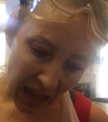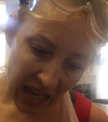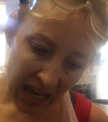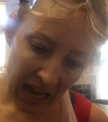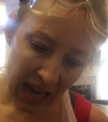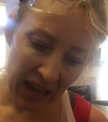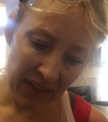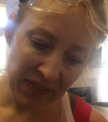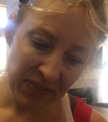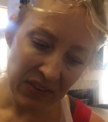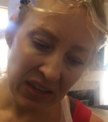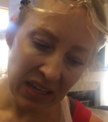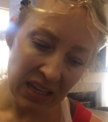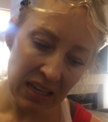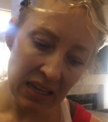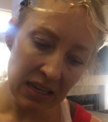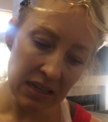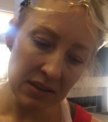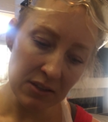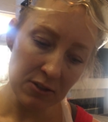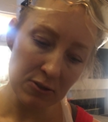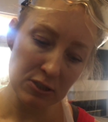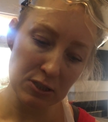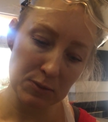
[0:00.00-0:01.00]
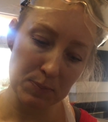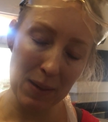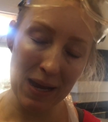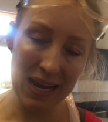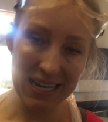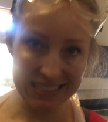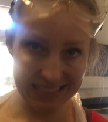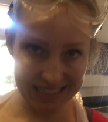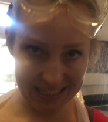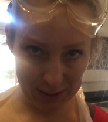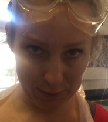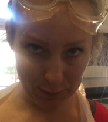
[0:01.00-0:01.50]
And then there's
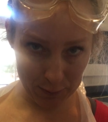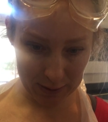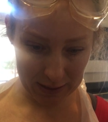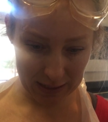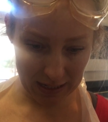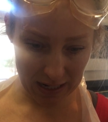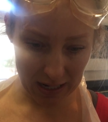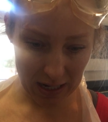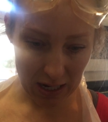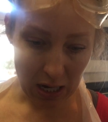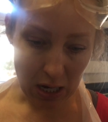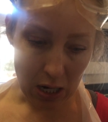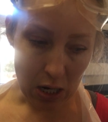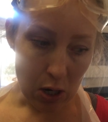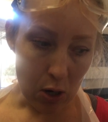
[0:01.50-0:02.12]
bacteria,